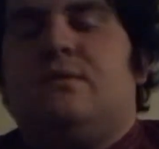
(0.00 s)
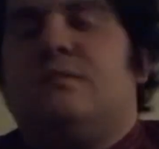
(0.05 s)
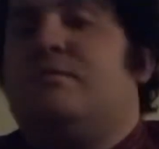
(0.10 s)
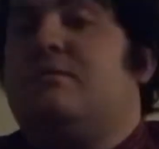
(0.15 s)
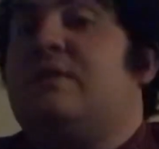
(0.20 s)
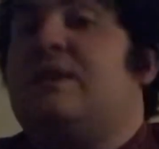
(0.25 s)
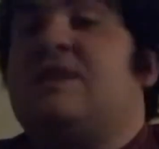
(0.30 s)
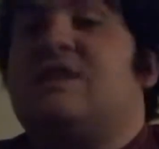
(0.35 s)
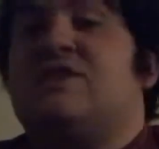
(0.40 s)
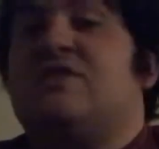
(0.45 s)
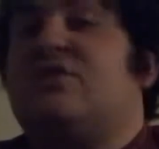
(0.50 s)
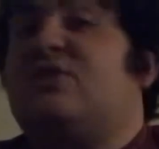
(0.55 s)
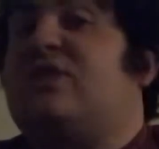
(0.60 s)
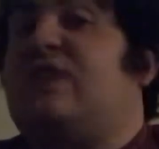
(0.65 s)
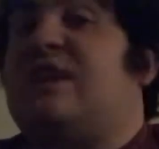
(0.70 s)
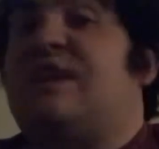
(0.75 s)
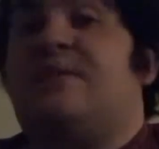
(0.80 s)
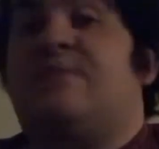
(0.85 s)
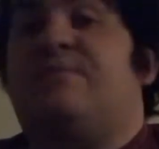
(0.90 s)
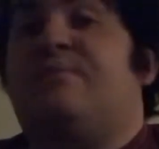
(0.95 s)
and these are like
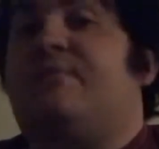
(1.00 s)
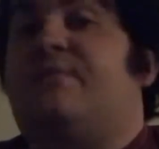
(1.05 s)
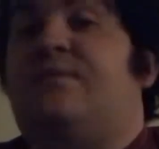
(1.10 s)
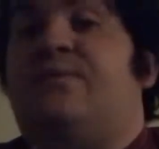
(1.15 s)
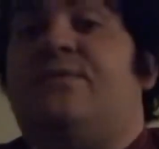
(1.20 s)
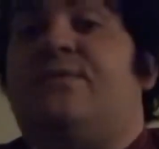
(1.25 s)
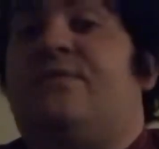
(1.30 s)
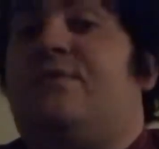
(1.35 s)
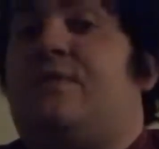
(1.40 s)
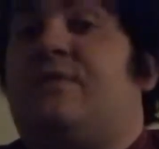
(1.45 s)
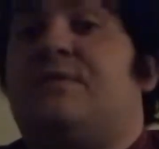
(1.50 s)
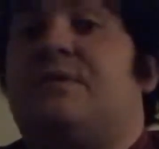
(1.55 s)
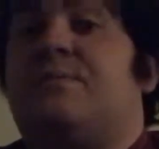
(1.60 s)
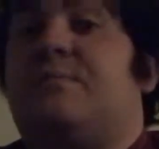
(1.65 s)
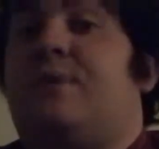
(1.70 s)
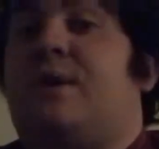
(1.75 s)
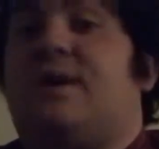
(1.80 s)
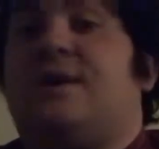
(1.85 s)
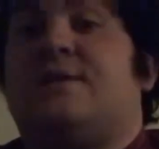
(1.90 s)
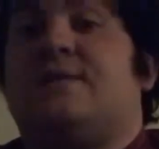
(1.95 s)

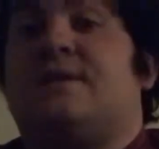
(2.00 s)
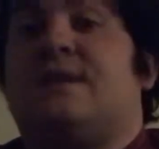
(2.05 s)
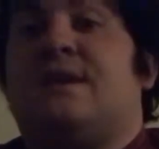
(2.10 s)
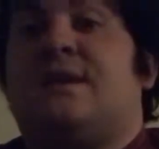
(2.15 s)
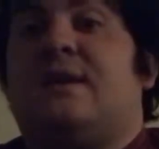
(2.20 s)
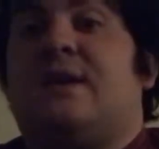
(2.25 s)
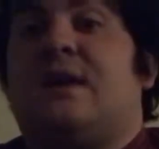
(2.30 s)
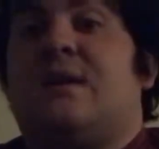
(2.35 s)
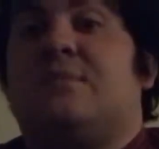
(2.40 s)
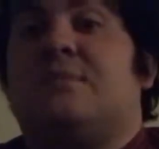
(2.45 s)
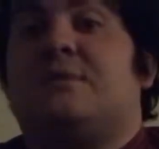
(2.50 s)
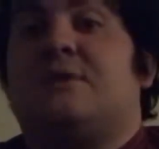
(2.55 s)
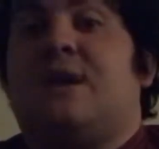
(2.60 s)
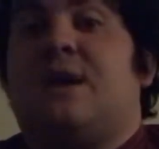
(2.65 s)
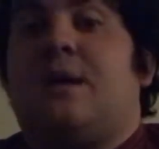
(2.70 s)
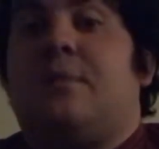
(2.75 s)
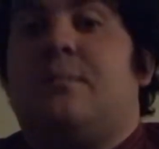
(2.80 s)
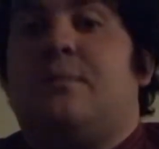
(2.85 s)
$50 at GameStop.